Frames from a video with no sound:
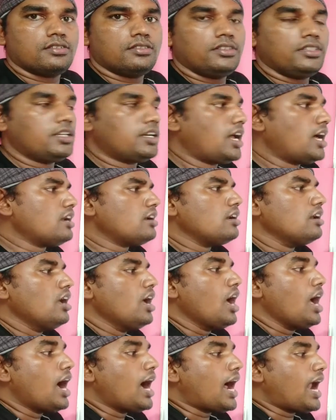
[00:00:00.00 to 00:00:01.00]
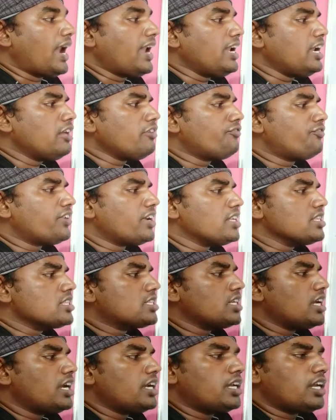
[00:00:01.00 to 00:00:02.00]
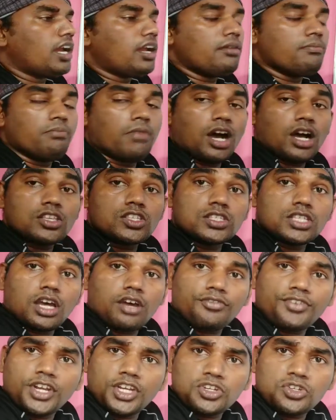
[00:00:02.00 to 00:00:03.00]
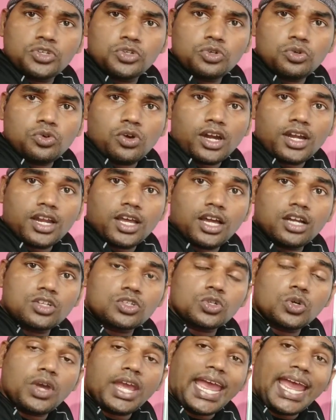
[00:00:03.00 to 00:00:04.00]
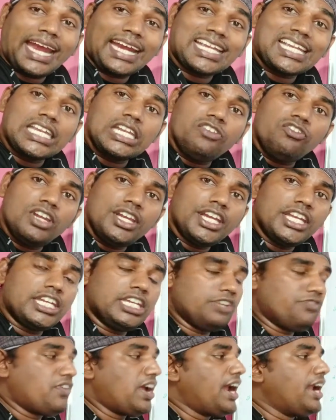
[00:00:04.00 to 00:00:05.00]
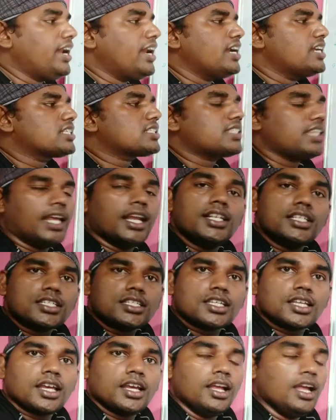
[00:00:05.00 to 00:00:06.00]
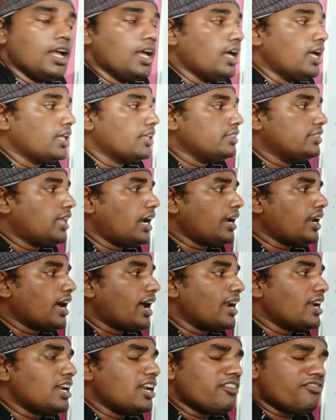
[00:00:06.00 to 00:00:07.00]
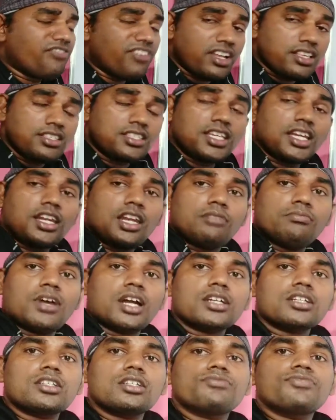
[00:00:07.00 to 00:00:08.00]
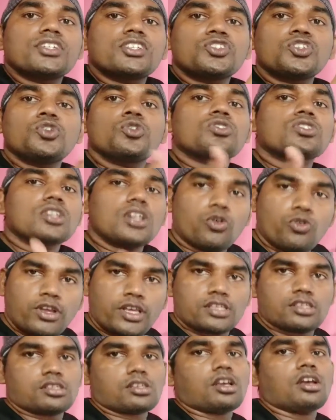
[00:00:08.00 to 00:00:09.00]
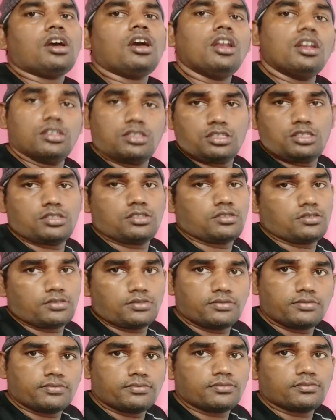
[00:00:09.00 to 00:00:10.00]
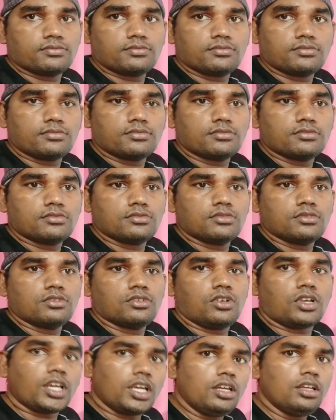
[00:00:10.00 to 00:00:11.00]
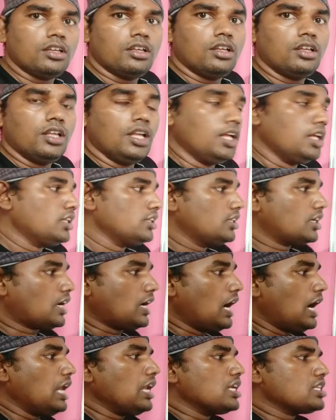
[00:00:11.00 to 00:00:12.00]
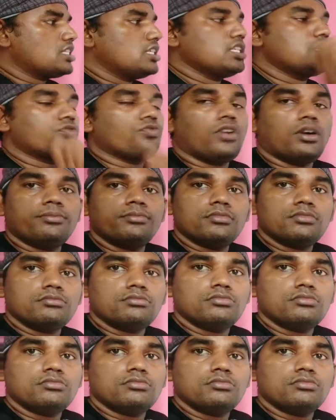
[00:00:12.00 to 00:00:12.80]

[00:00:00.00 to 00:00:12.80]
There are undifferentiated mass of tissue and also actively divided cells. That undifferentiated mass of tissue is known as callus. Okay, the callus is formed.